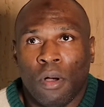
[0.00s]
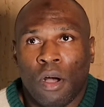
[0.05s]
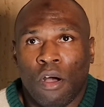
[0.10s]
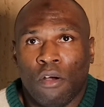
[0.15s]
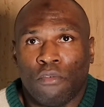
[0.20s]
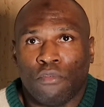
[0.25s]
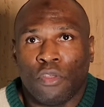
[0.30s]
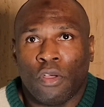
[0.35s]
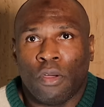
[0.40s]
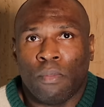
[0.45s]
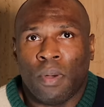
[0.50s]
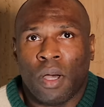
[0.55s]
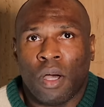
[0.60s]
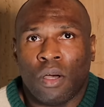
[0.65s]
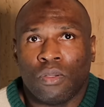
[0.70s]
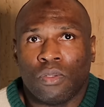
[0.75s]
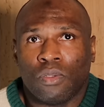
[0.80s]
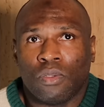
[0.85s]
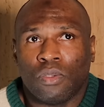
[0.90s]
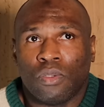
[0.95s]
After
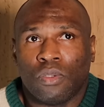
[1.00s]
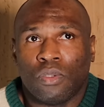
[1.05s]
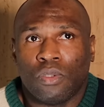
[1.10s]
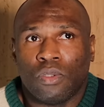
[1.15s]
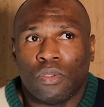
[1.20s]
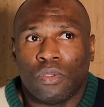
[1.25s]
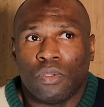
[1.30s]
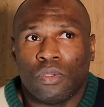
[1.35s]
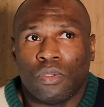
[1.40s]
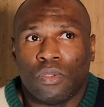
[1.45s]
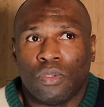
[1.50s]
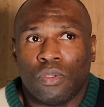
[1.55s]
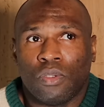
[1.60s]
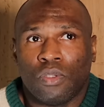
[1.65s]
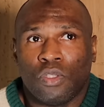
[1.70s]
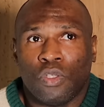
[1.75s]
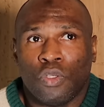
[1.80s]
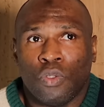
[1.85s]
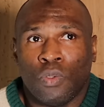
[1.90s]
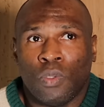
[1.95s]
about
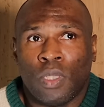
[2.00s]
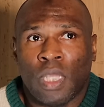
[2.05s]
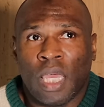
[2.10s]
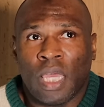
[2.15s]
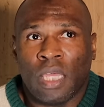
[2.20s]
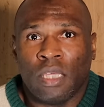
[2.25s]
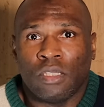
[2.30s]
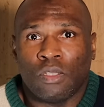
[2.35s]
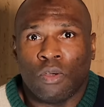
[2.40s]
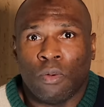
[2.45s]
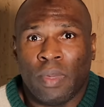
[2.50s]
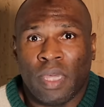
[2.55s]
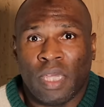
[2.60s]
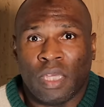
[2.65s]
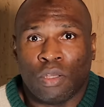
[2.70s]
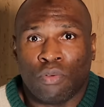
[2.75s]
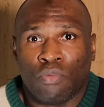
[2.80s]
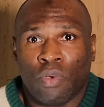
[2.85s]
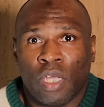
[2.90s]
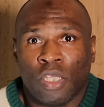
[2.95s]
2 days, they were
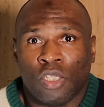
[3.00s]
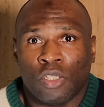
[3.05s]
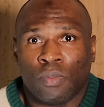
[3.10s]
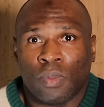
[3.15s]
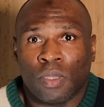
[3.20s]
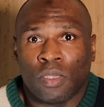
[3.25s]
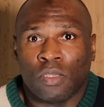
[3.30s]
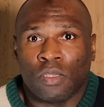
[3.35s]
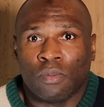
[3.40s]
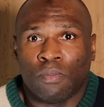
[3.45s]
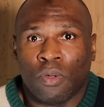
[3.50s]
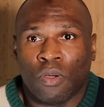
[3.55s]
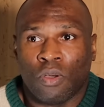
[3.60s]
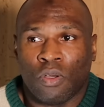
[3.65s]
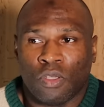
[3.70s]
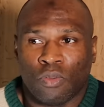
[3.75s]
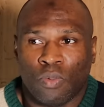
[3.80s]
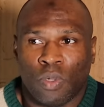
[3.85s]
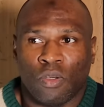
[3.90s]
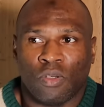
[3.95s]
making arrangements
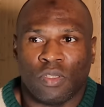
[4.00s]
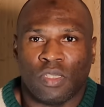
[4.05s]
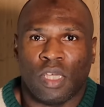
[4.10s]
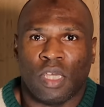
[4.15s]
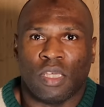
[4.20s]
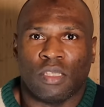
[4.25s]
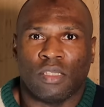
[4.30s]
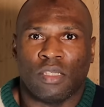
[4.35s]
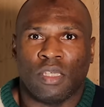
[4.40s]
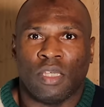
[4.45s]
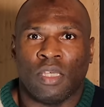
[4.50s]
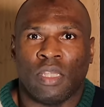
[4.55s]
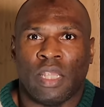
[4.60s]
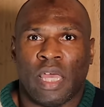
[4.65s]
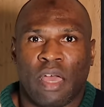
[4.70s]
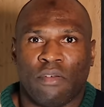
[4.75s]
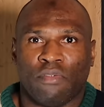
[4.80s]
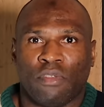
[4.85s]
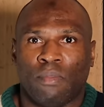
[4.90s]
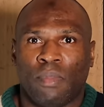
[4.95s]
because when you're CSC,
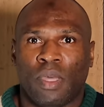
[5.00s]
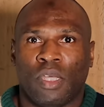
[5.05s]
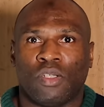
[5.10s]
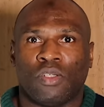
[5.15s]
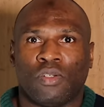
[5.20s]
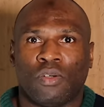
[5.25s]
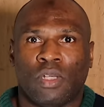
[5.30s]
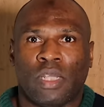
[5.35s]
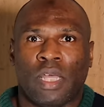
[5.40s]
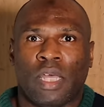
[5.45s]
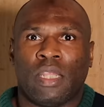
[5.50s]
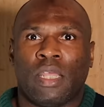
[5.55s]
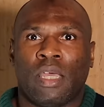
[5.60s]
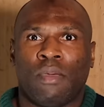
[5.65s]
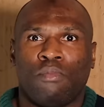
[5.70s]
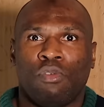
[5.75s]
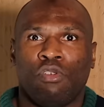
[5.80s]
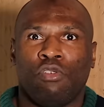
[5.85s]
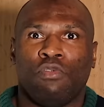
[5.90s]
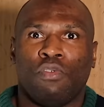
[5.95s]
they have to make sure that
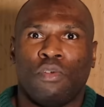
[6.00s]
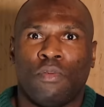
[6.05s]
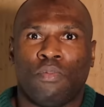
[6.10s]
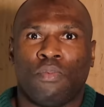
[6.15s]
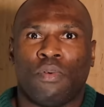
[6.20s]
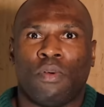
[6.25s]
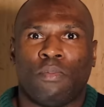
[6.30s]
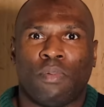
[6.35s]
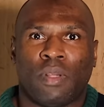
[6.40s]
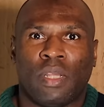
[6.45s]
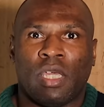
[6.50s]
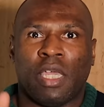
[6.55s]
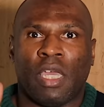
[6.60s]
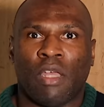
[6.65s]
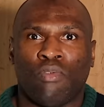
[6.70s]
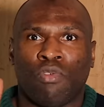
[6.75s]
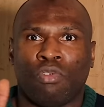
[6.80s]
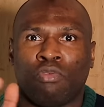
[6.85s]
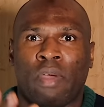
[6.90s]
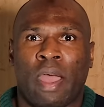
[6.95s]
they move you properly,
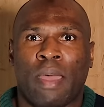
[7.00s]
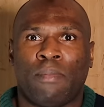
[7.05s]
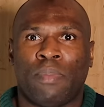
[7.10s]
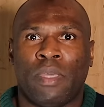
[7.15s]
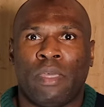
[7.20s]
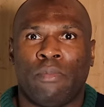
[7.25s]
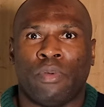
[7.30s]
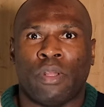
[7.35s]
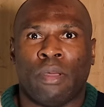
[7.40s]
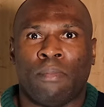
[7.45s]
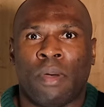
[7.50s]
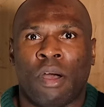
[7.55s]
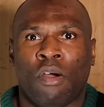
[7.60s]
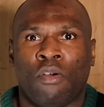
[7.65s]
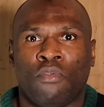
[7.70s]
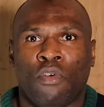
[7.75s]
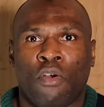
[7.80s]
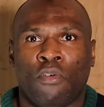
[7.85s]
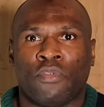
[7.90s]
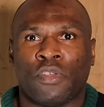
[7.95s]
get all the right people, the amount
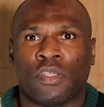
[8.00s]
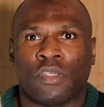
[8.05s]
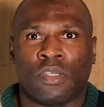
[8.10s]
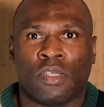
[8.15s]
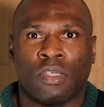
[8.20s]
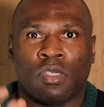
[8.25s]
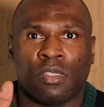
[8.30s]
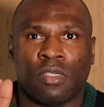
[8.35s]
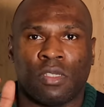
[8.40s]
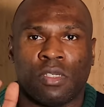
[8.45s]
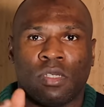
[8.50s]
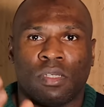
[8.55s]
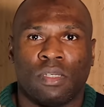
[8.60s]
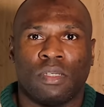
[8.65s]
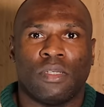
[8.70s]
of officers.